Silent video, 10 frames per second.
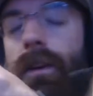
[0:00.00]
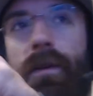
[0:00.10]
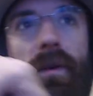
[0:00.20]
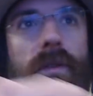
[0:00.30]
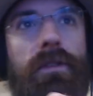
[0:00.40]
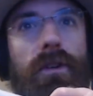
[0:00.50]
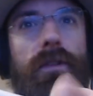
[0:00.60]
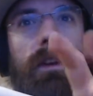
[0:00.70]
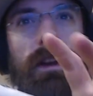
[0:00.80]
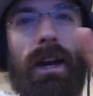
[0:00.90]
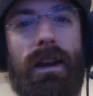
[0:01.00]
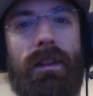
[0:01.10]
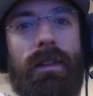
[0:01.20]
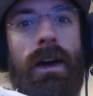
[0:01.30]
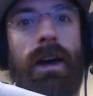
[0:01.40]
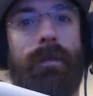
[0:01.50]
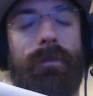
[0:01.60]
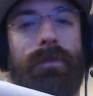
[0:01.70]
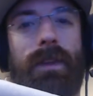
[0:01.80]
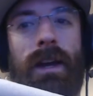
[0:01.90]
throw this over, and you kind of that
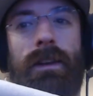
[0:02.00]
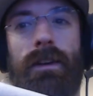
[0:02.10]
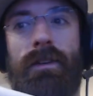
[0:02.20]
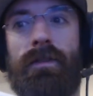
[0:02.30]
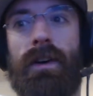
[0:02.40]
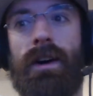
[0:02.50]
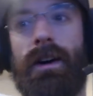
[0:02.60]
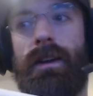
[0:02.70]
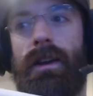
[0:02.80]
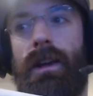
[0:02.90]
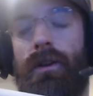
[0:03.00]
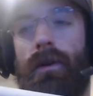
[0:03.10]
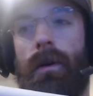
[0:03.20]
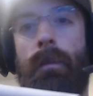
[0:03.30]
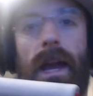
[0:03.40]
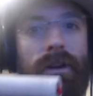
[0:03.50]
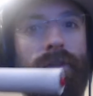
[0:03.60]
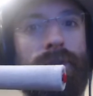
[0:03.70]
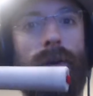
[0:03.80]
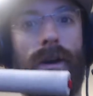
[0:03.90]
idea of, a
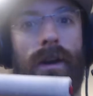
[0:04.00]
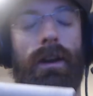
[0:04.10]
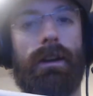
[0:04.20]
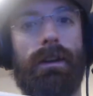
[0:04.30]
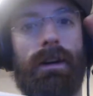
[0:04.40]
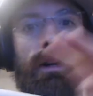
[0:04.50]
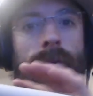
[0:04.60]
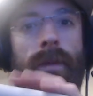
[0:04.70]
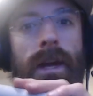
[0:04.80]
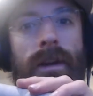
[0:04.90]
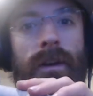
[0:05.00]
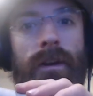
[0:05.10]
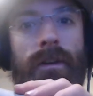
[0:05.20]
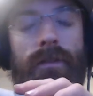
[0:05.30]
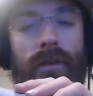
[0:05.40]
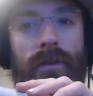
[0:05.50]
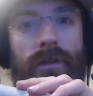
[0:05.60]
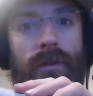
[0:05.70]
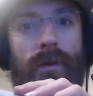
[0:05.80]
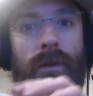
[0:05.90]
maker's mark. A maker for a
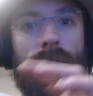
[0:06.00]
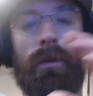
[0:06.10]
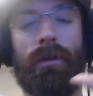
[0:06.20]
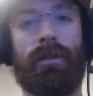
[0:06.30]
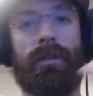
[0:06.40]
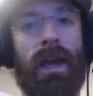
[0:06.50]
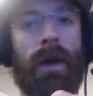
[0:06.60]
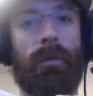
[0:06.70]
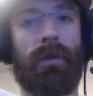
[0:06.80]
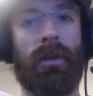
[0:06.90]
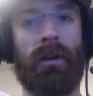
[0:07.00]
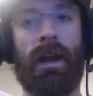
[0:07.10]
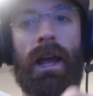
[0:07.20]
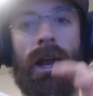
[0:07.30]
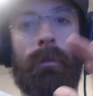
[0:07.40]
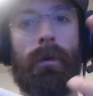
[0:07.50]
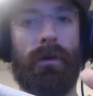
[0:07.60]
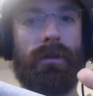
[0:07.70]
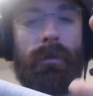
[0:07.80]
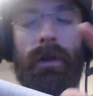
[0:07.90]
sword would stamp with their name or
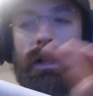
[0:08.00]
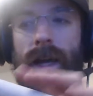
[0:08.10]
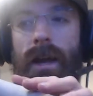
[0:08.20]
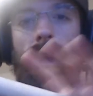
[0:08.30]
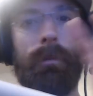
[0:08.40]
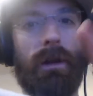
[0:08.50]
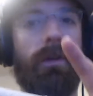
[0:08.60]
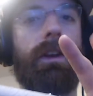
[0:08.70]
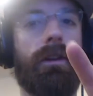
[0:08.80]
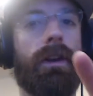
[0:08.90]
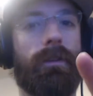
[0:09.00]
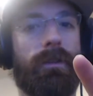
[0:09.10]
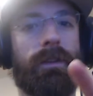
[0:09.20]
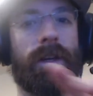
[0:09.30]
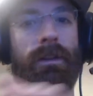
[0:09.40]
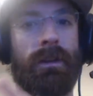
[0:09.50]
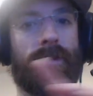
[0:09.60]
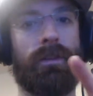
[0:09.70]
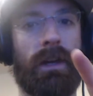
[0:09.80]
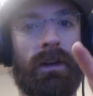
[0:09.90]
something like that. You never see it unless you take